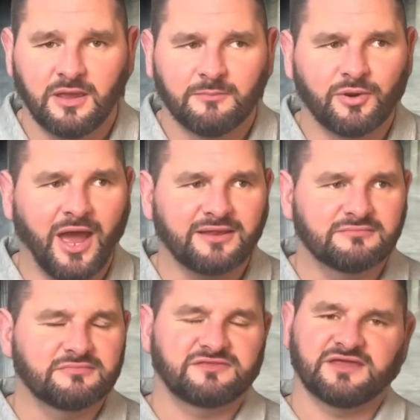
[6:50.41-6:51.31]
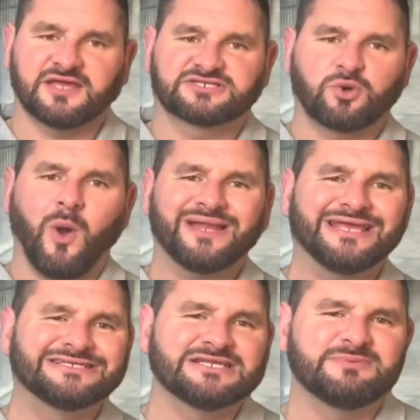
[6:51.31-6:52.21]
But I think it's quite
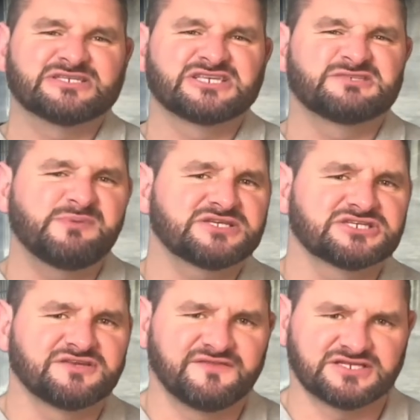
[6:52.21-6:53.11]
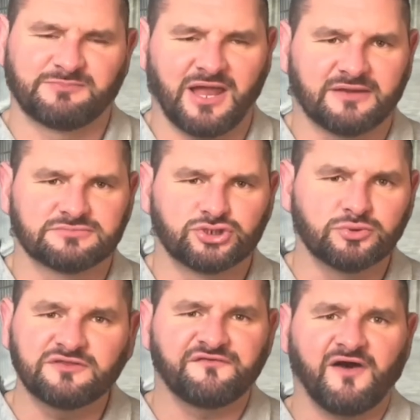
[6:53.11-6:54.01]
easy to be suspicious of this plan, due
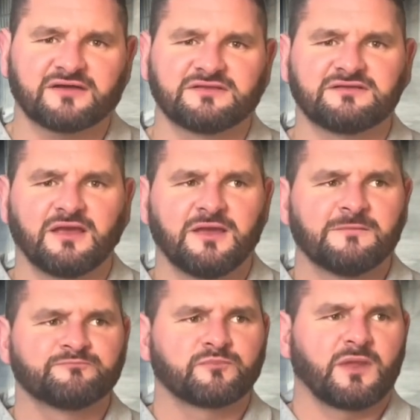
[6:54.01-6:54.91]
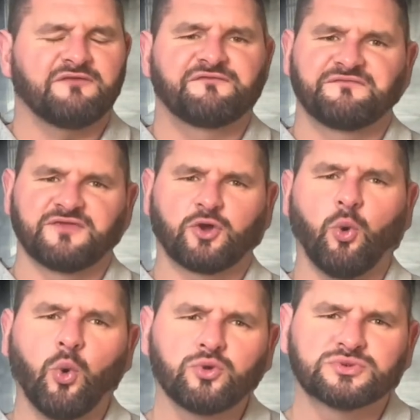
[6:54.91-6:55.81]
to the fact that if the
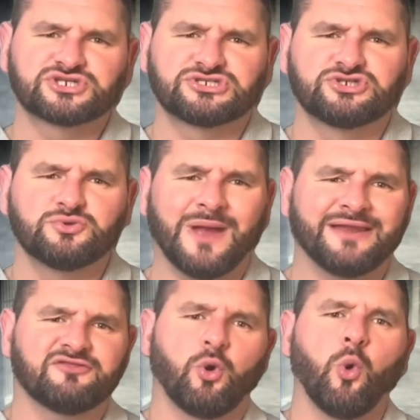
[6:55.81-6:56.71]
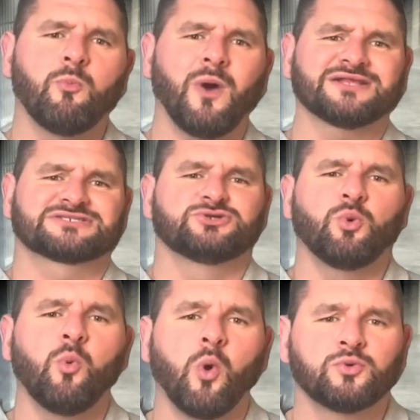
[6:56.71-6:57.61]
goal was to enter the home whilst no
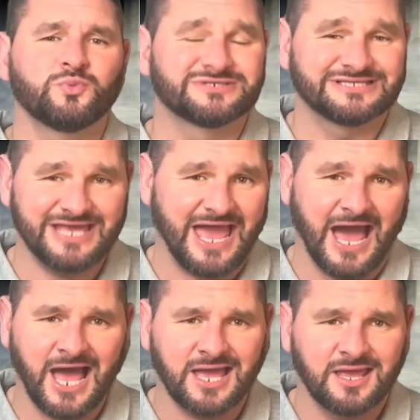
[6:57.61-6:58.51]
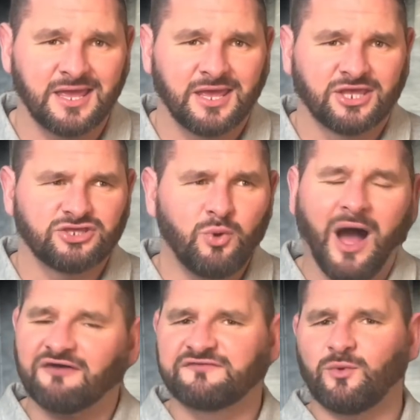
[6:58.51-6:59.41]
one was there, you
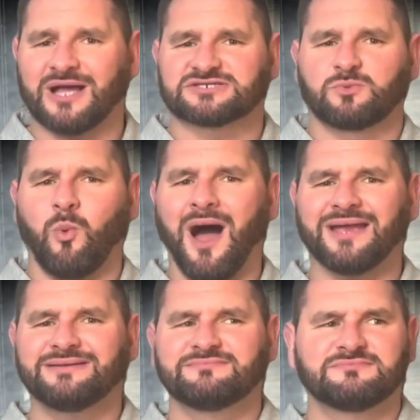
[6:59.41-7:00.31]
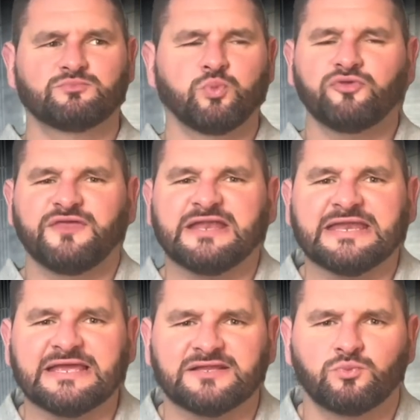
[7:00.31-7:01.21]
have to ask why would they
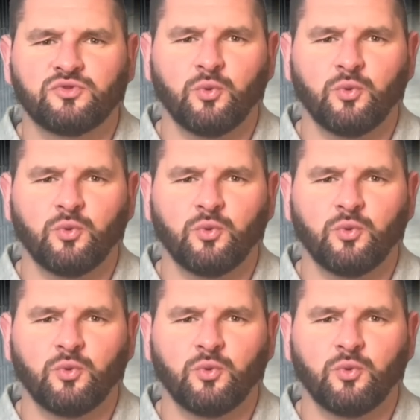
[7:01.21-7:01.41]
need the